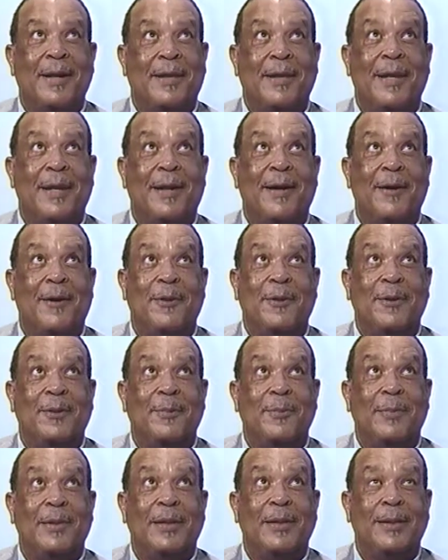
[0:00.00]
I can't think of all
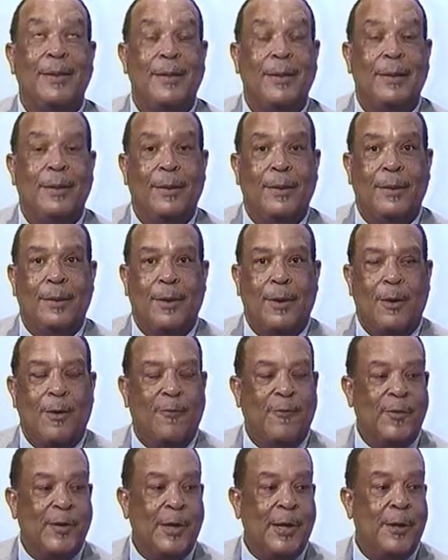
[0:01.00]
these
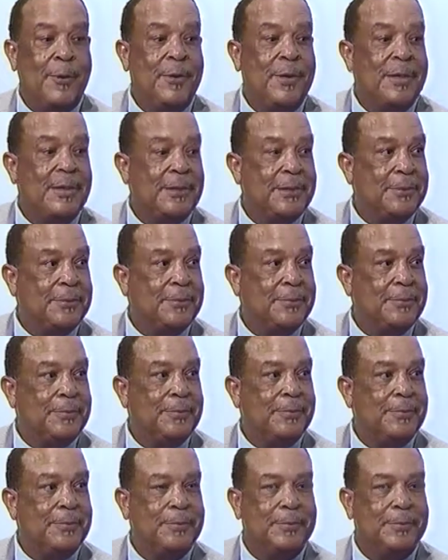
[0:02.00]
places. Ferris,